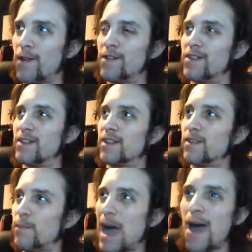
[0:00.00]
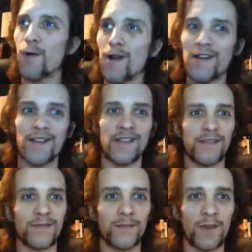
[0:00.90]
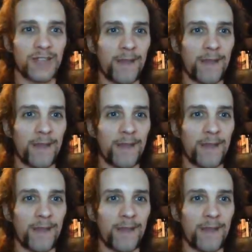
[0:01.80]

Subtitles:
and power, and we're